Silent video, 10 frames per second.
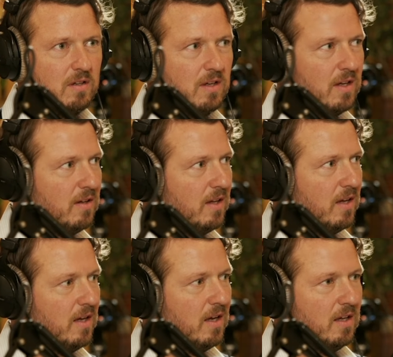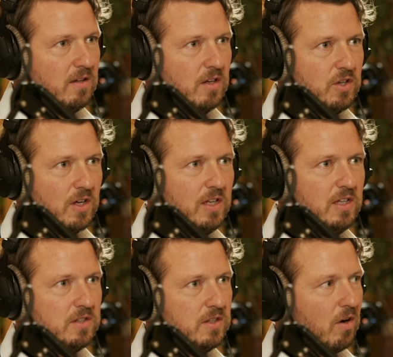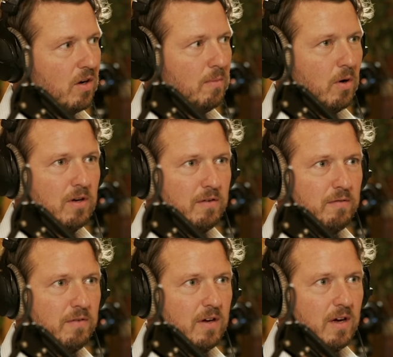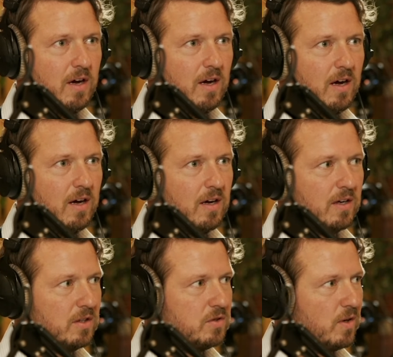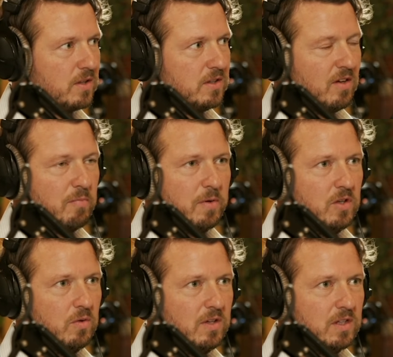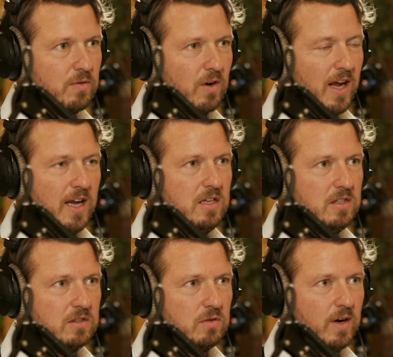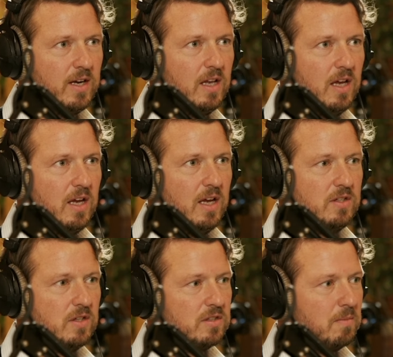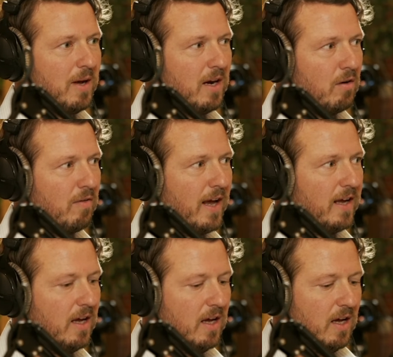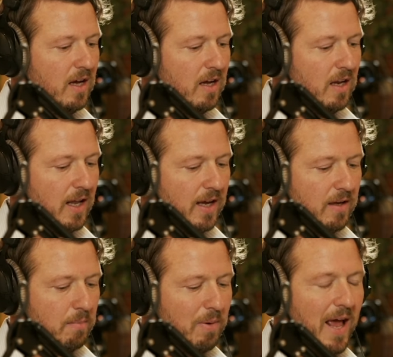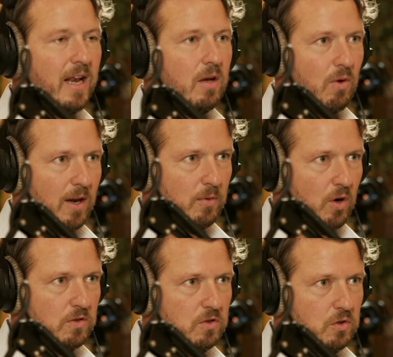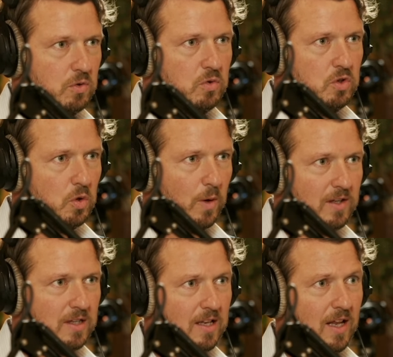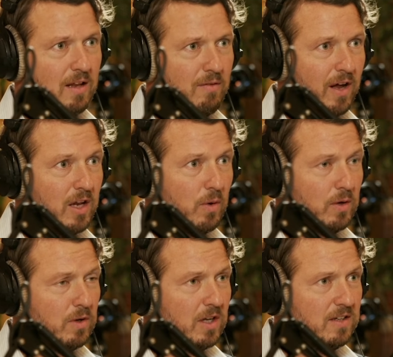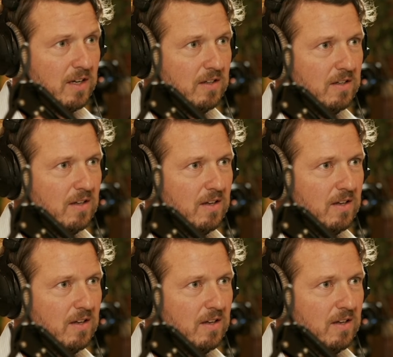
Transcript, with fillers: The the the Chinese automotive uh, uh constructors have been doing this for ages, right? It's just a matter of like like planning what I'm going to do, do it, and then evaluate what I did.